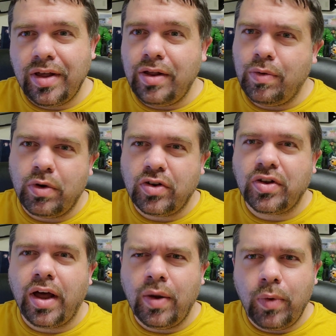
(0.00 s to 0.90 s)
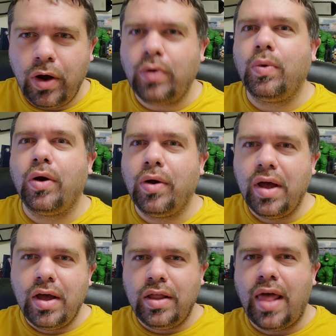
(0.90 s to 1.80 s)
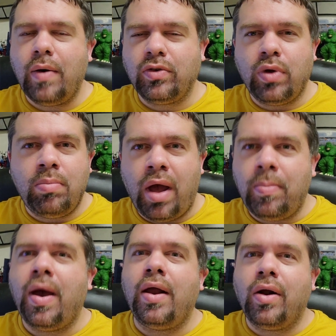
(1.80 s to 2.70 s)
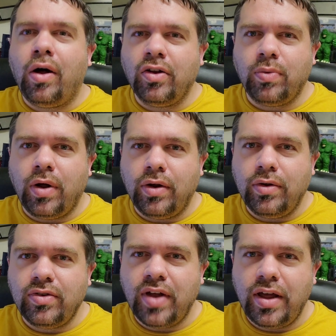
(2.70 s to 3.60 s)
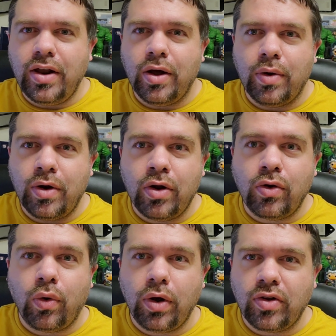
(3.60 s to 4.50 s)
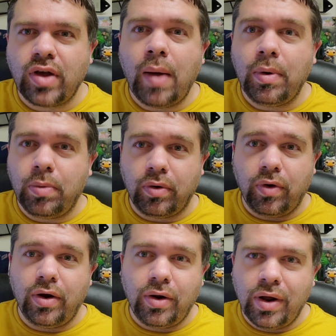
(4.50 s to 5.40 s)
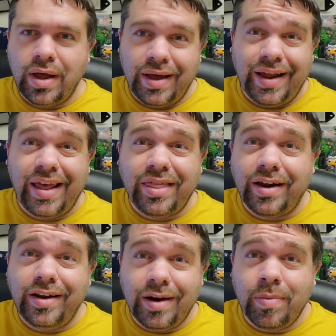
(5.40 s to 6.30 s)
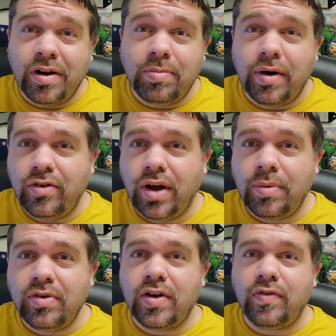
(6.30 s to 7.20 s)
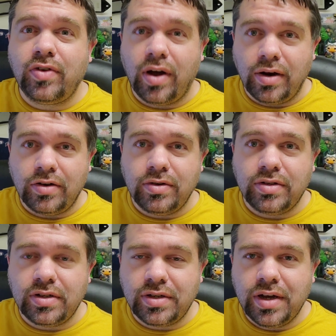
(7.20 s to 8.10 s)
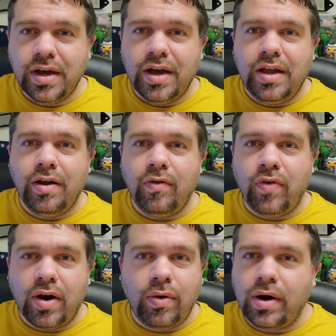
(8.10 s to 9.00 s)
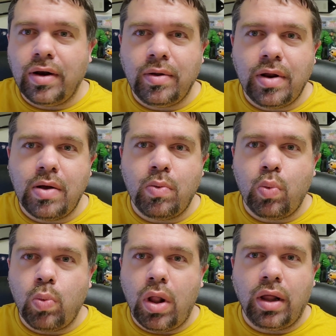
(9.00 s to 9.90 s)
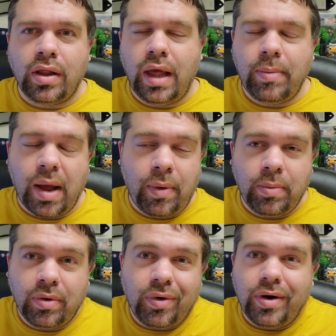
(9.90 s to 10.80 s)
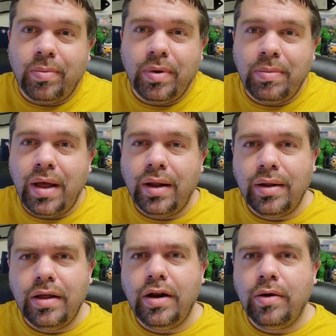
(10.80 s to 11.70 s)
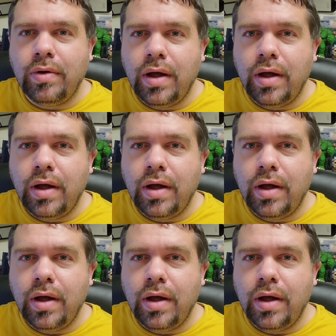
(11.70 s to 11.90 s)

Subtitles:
which is kind of weird, where that was written by Pat Oswalt, who's not, a notorious comic book writer. I thought he did a much better job than Jeff Johns, who's this, veteran, well-acclaimed comic book writer. But yeah,